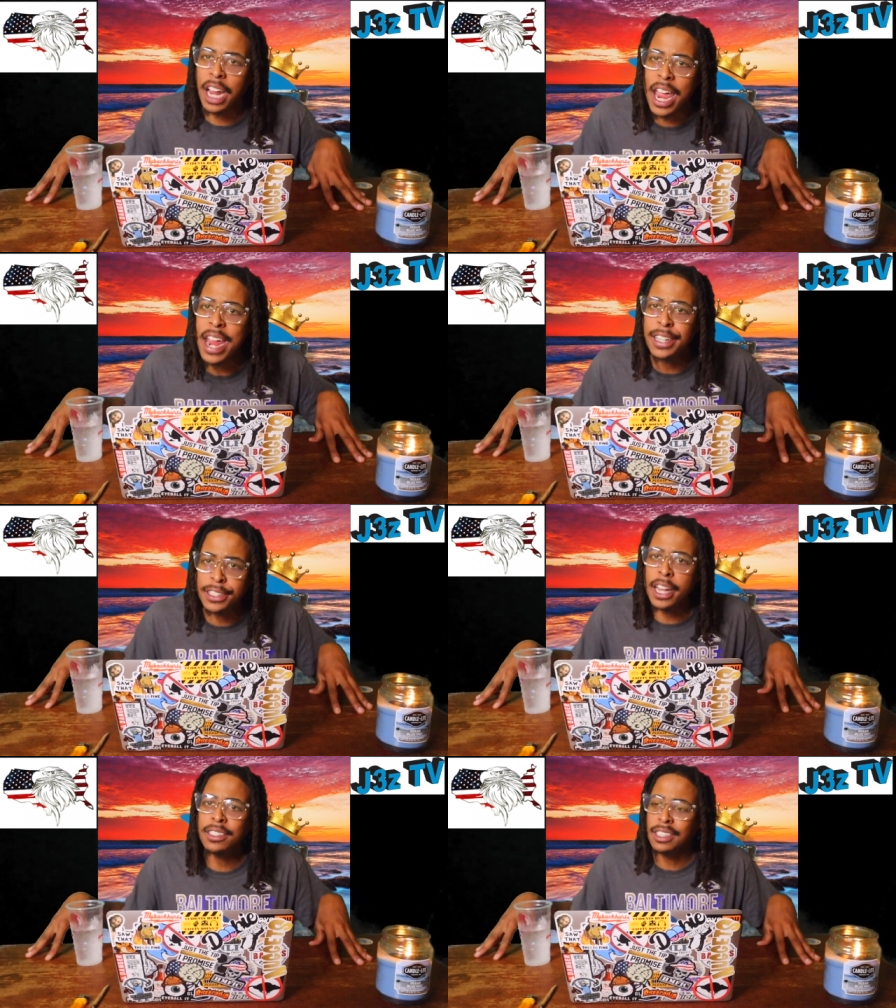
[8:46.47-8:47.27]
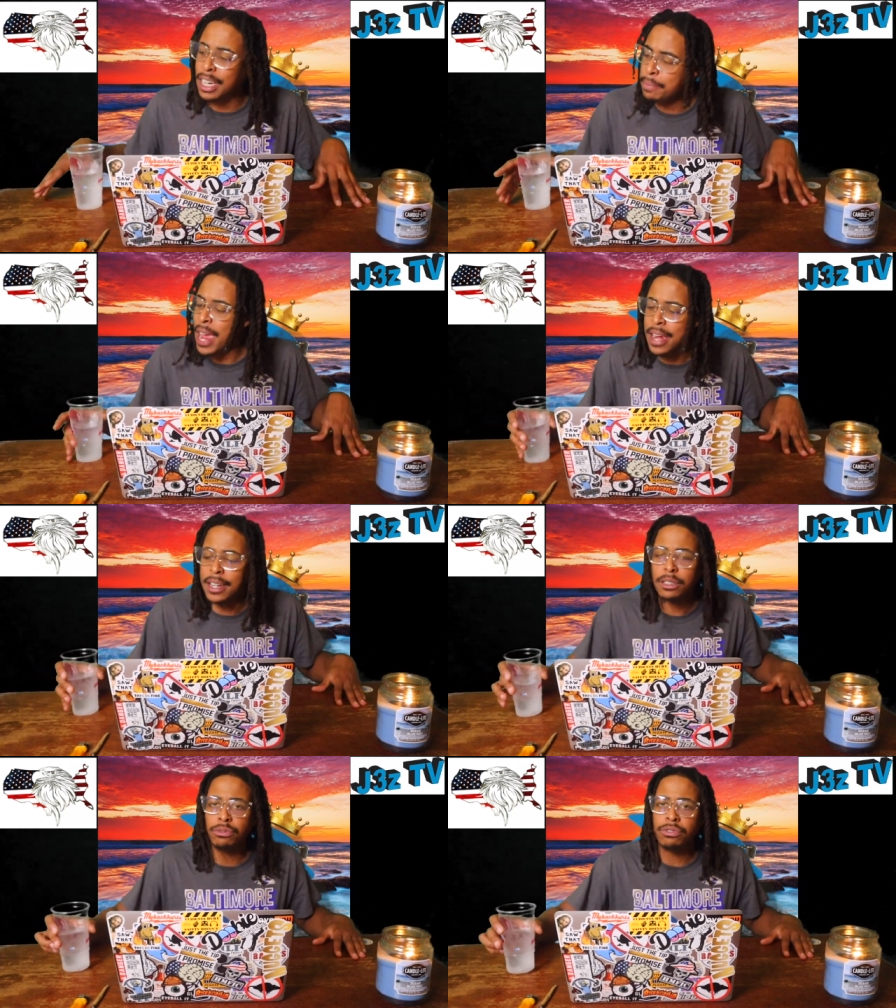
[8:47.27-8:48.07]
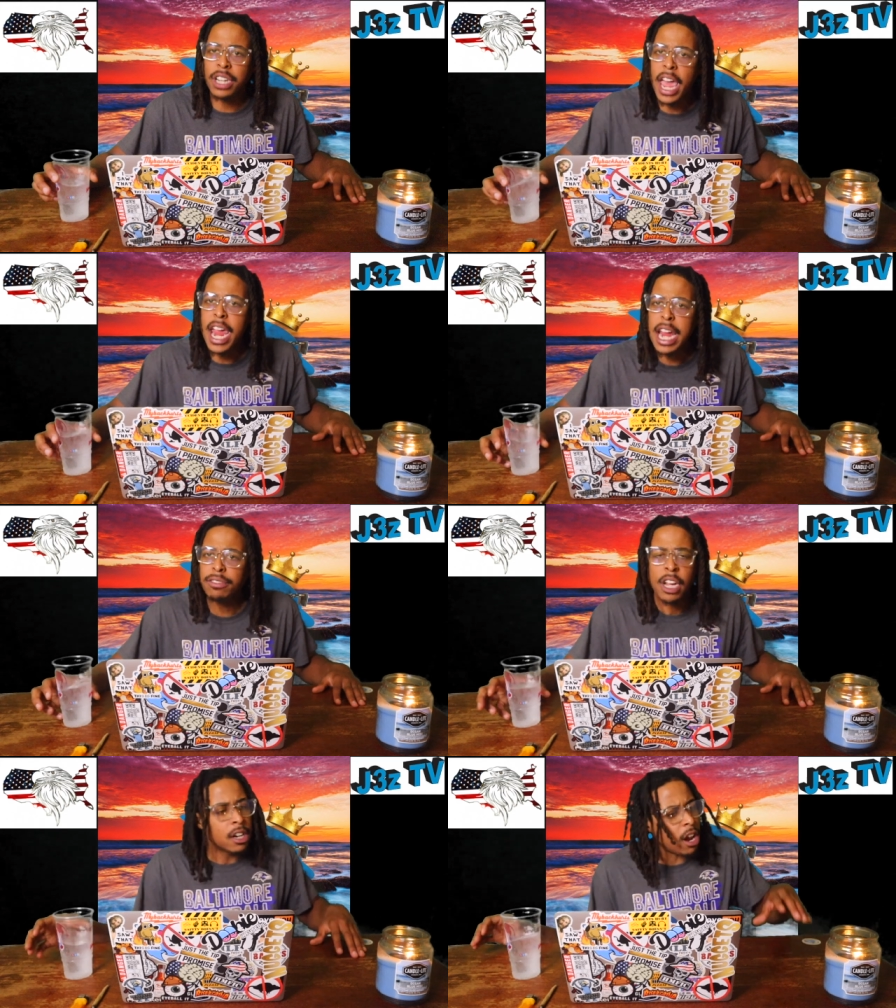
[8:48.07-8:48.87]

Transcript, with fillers: ancestors that made us from slaves.